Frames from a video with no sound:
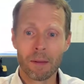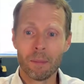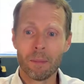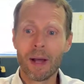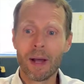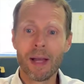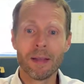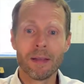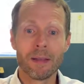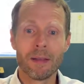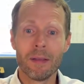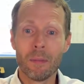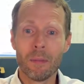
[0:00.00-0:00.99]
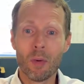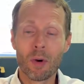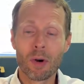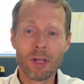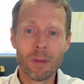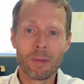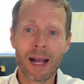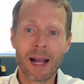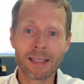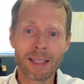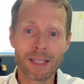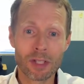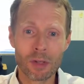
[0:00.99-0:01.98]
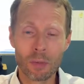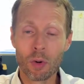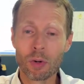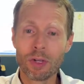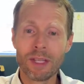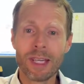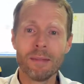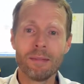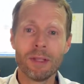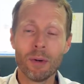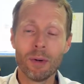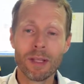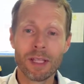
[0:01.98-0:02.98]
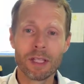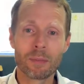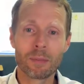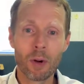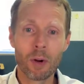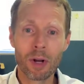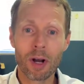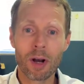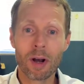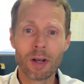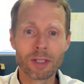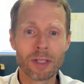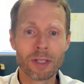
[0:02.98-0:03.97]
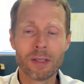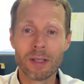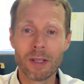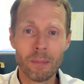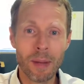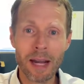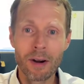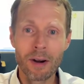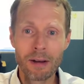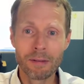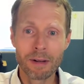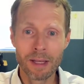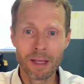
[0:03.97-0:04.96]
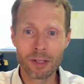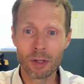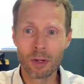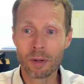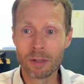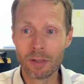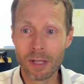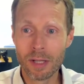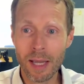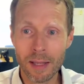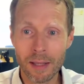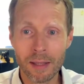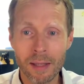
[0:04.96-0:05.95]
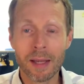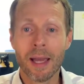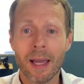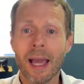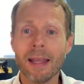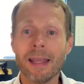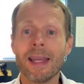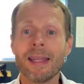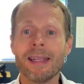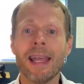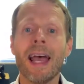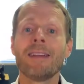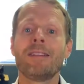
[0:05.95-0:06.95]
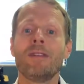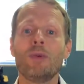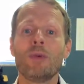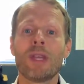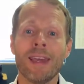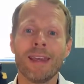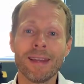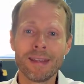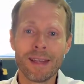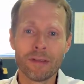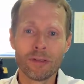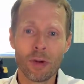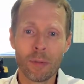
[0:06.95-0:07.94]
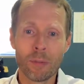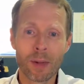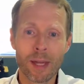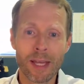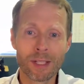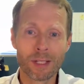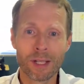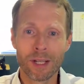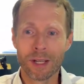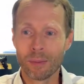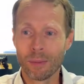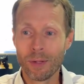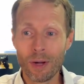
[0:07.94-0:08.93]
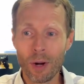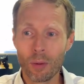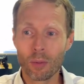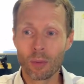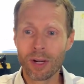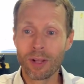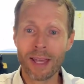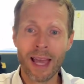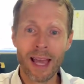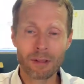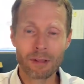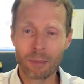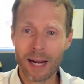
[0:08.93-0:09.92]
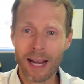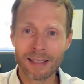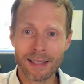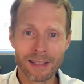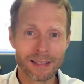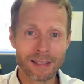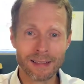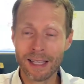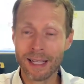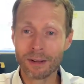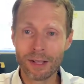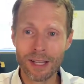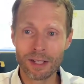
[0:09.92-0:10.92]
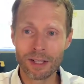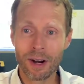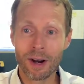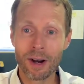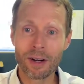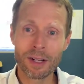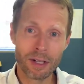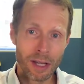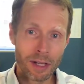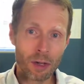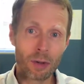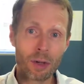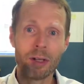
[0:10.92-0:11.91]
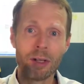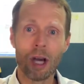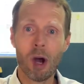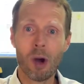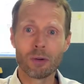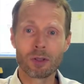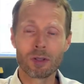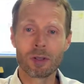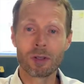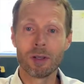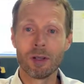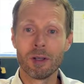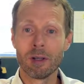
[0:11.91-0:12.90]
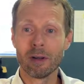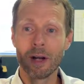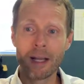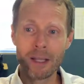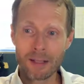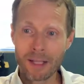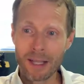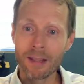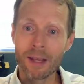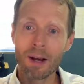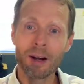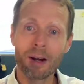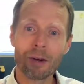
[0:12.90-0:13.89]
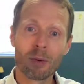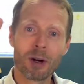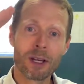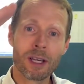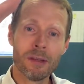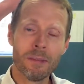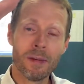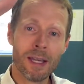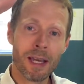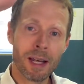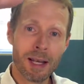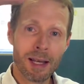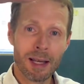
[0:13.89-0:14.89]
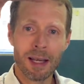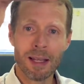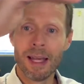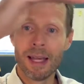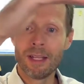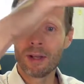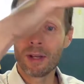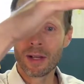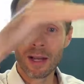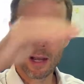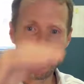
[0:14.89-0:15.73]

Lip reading: But the more you practice, the more you keep doing these protocols, the better everything's going to get. And then, yes, you can get to a place where you don't really have to practice nearly as hard, and you can coast, right? You did the hard work in the beginning, and then you can